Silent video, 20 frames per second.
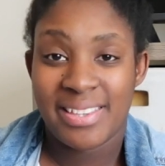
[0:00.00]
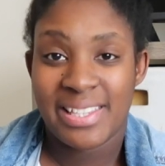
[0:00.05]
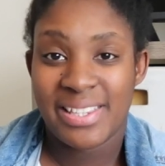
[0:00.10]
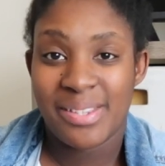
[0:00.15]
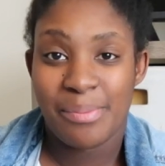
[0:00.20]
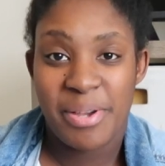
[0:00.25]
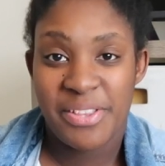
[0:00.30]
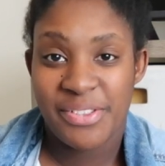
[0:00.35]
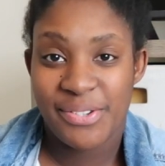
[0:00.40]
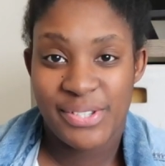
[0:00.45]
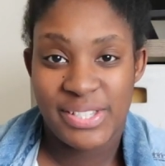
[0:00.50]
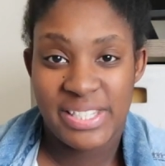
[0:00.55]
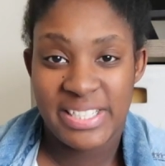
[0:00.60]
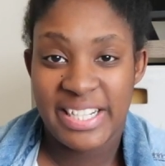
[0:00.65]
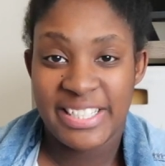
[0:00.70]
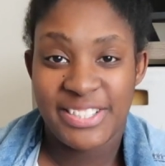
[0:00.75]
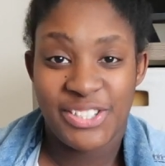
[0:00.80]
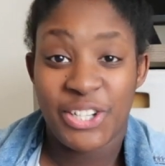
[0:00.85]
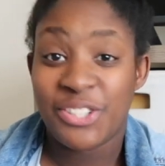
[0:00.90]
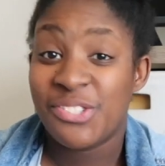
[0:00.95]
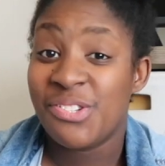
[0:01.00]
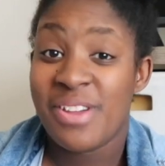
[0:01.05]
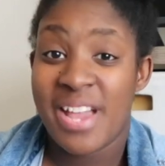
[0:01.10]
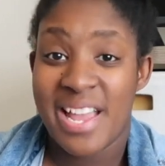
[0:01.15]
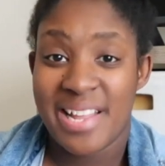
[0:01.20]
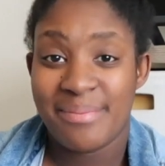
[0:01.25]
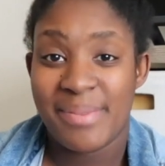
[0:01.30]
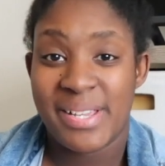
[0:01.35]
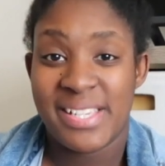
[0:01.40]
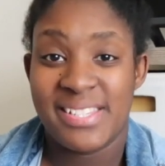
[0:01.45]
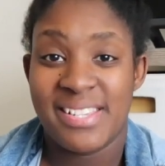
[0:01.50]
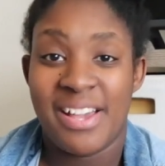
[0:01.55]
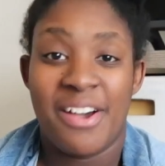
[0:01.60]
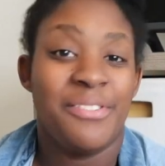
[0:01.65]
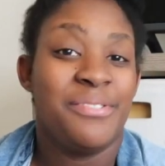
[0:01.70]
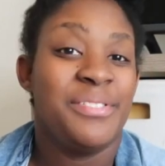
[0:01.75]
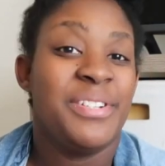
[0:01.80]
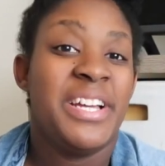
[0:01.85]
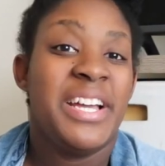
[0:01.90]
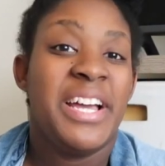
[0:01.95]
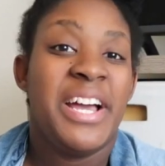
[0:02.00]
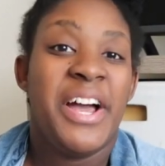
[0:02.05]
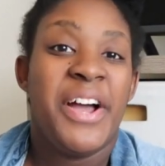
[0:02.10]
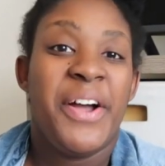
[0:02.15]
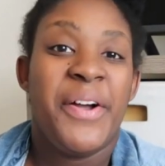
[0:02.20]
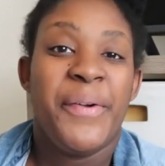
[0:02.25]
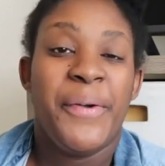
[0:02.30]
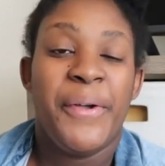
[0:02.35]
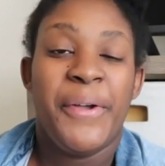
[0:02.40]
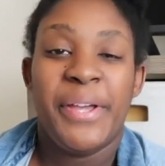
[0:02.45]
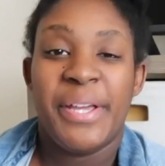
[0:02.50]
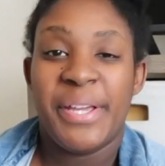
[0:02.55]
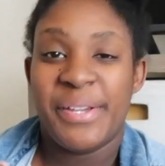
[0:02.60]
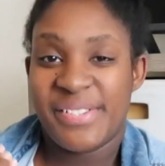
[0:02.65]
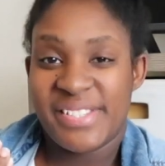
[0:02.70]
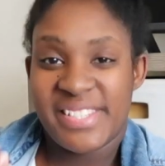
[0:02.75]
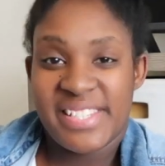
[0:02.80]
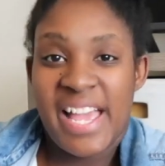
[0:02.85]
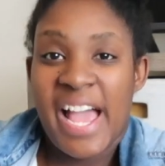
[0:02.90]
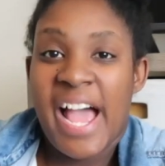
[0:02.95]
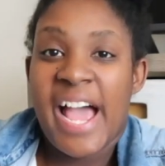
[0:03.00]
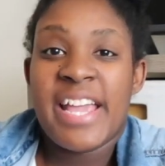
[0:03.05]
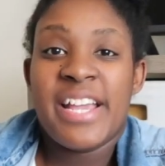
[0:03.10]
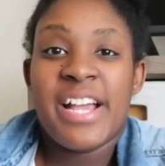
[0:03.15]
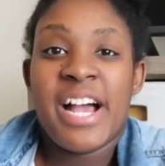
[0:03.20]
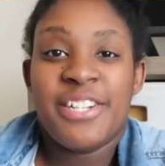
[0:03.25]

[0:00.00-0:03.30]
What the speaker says: that the mothers that I talked to and myself, I